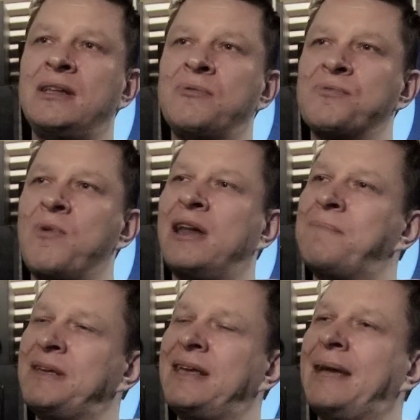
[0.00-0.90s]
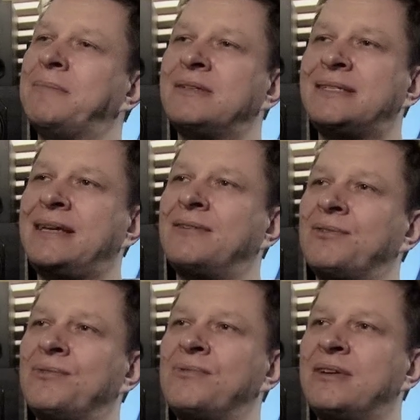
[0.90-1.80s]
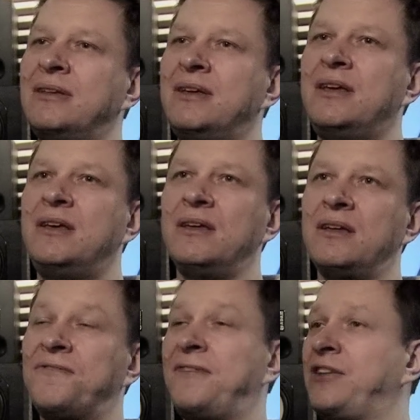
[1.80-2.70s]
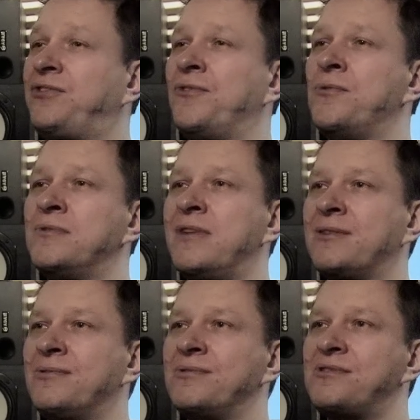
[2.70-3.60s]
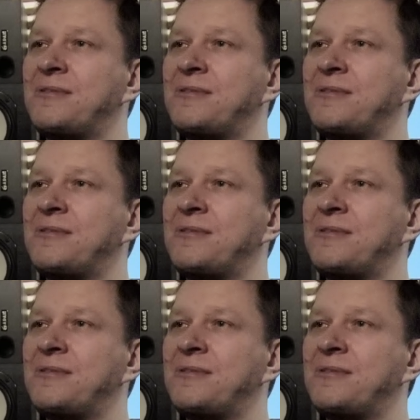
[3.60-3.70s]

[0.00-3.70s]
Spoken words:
There was one up in Camden Town called Flash Forward Records,